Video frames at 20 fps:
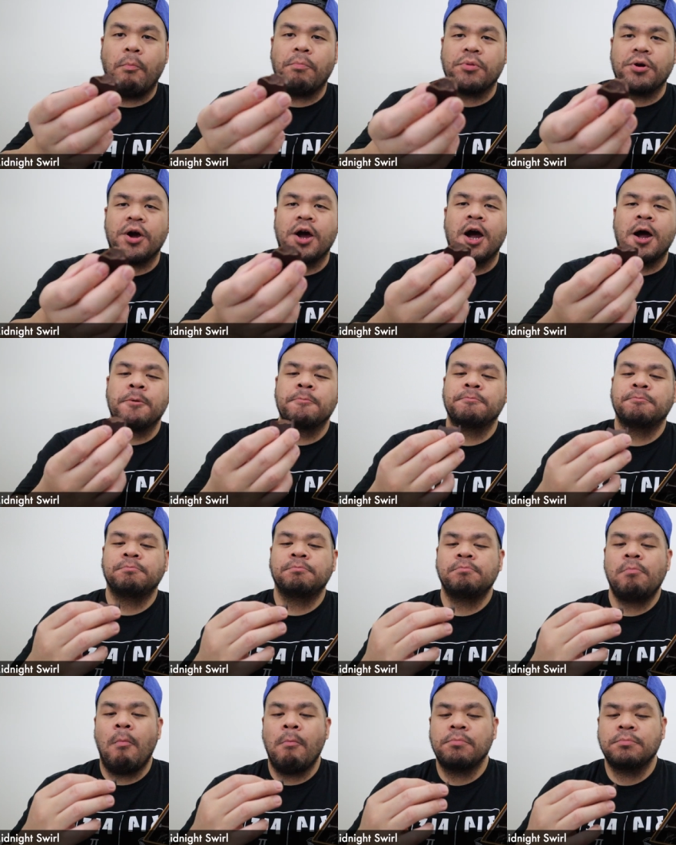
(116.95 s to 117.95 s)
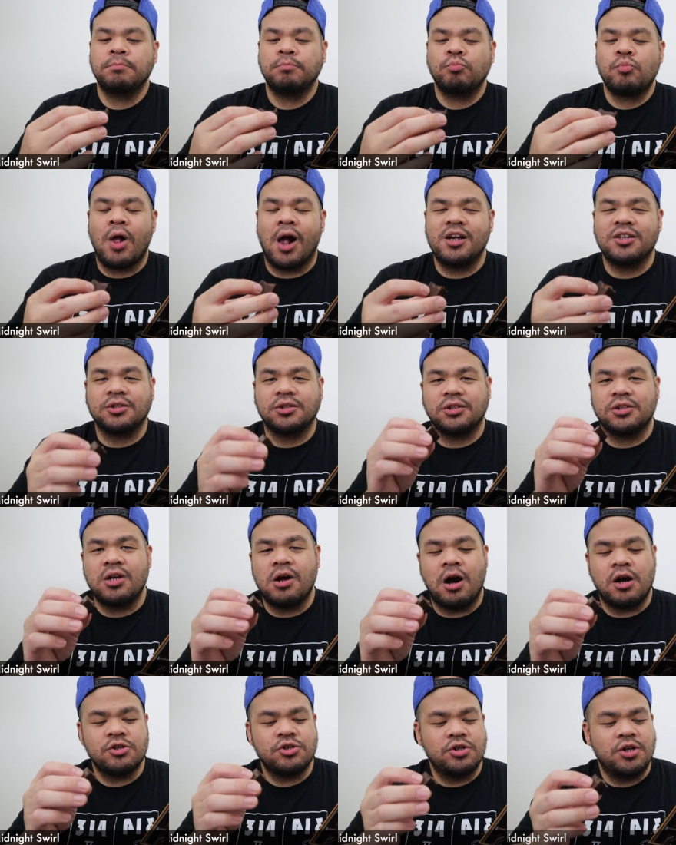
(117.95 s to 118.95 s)
Yeah. Has a good
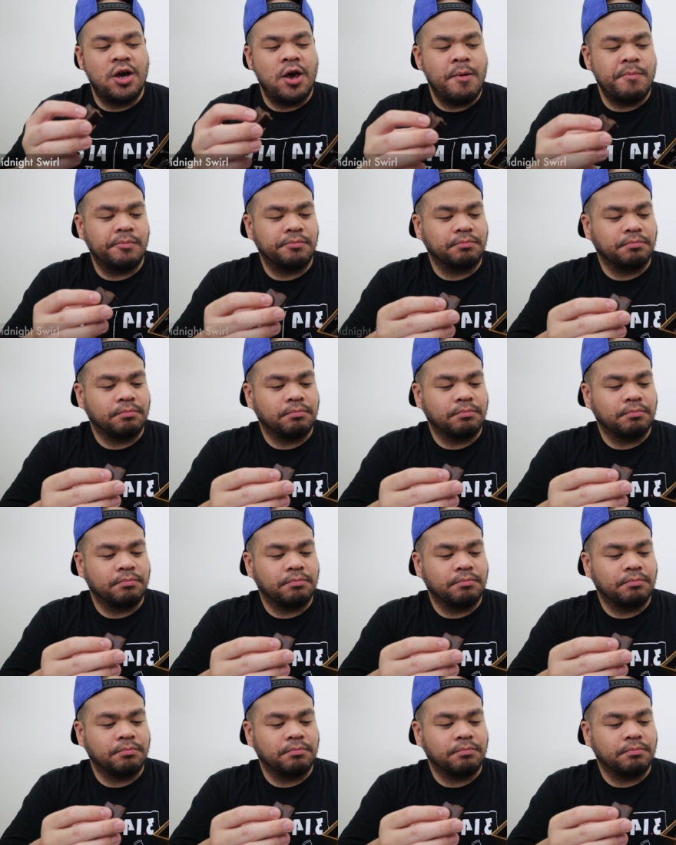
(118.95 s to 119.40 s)
nosh in it.